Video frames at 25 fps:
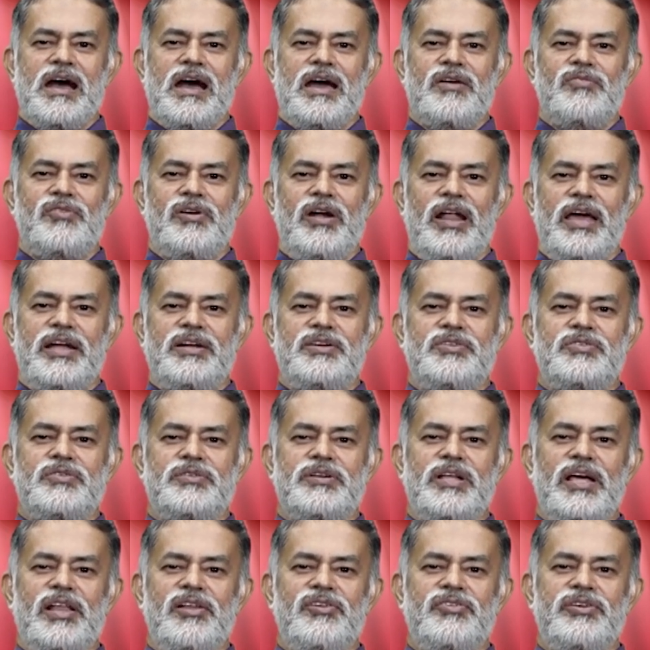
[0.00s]
I would like to
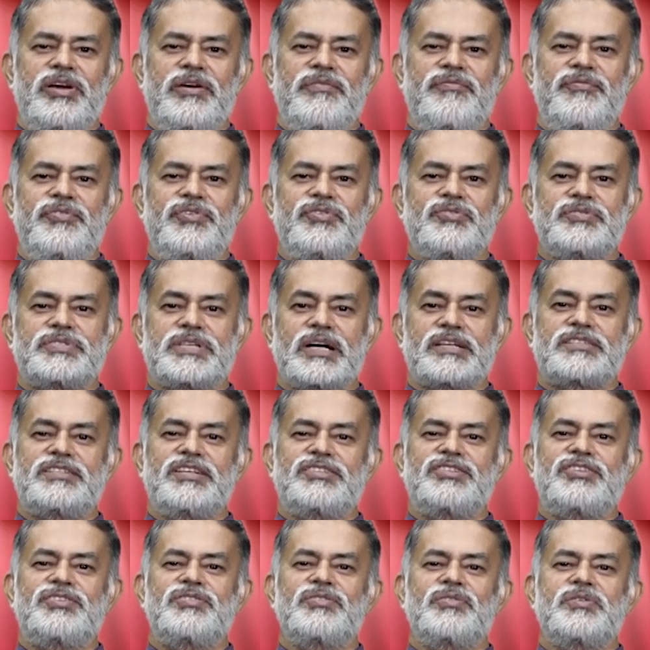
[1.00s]
tell you a few
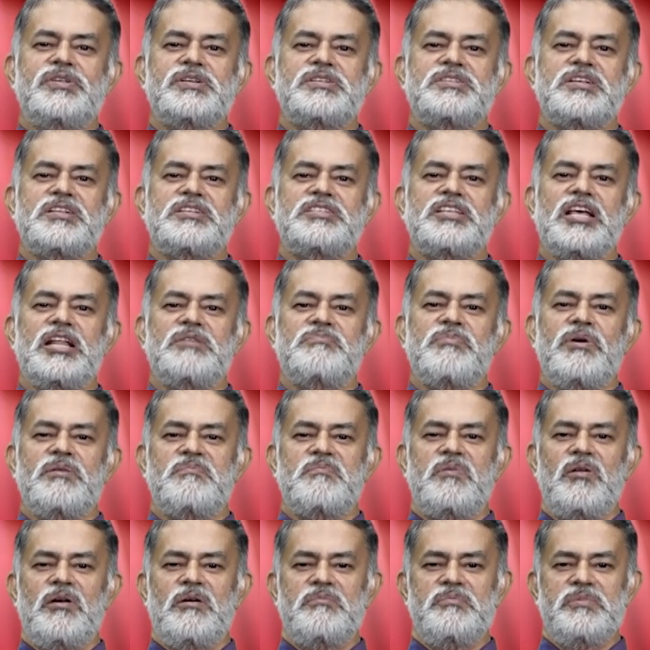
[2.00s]
success stories in
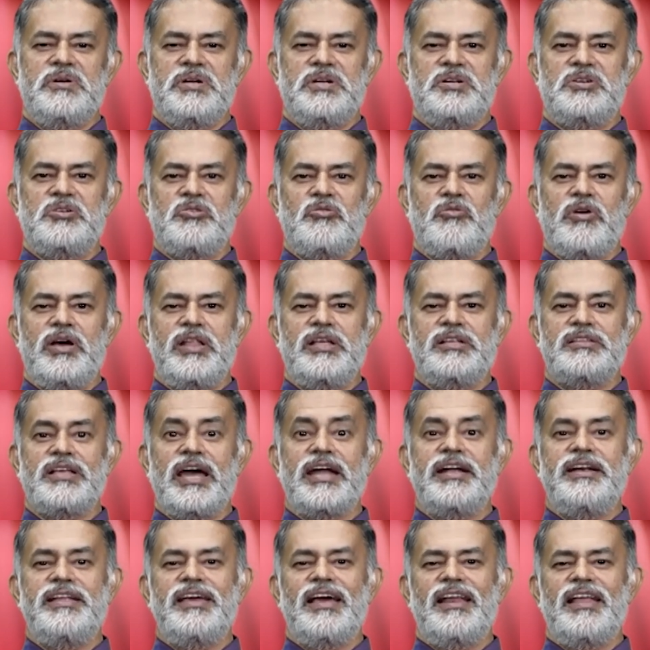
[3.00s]
self-employment. One is
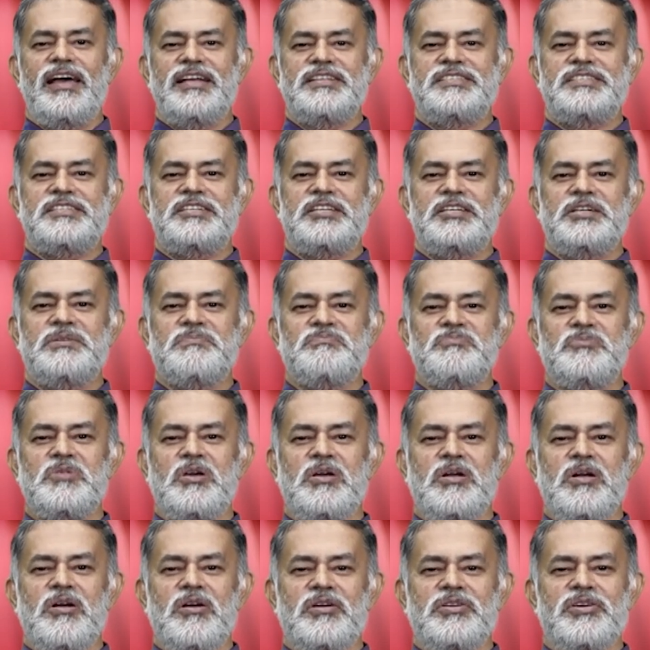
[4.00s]
Ideal Ice Cream.
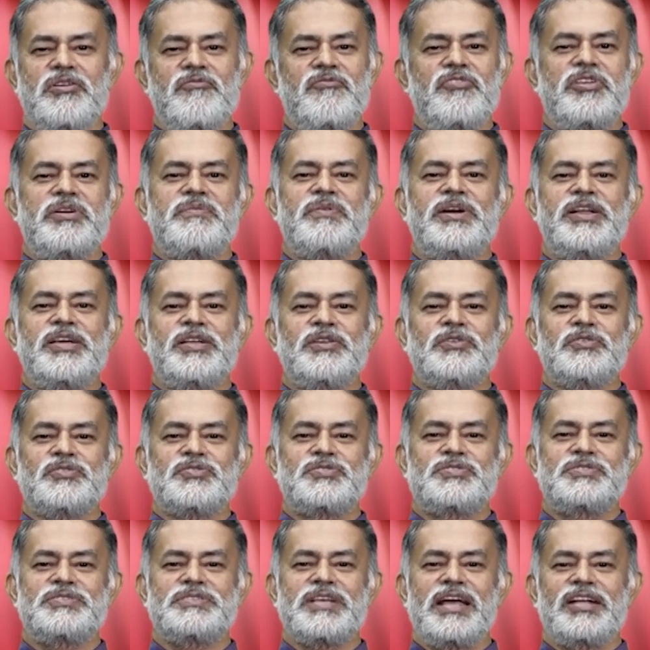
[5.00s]
Mm-hmm. Everybody
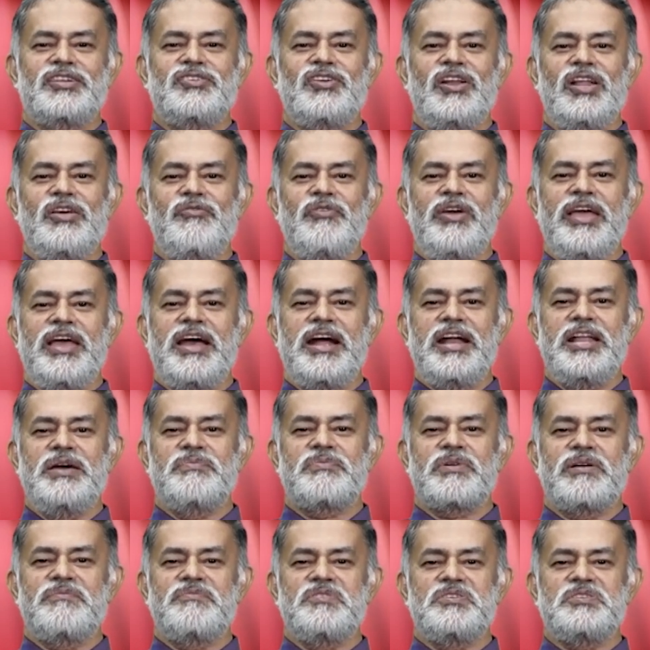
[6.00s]
knows, actually, we had a
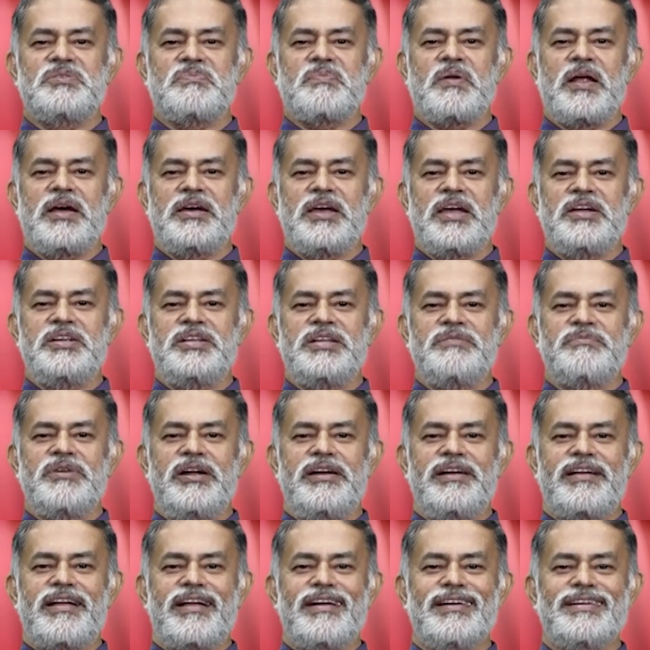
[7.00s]
professor from IIT
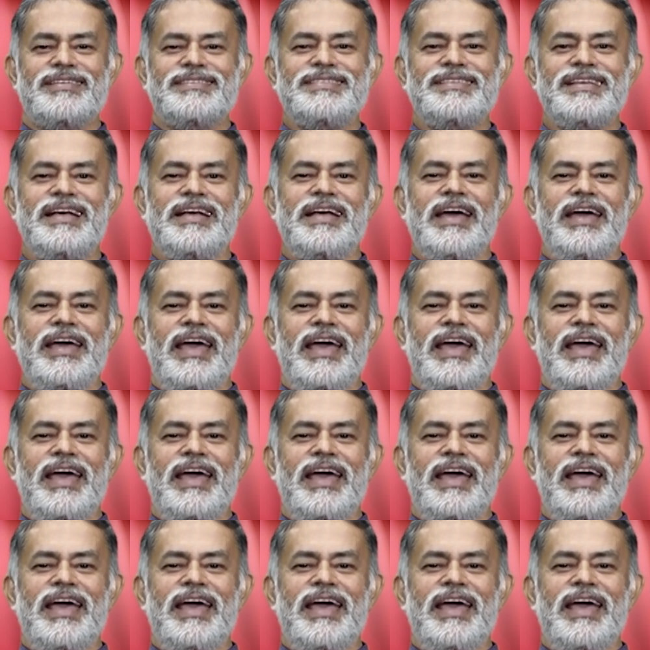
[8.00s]
Madras.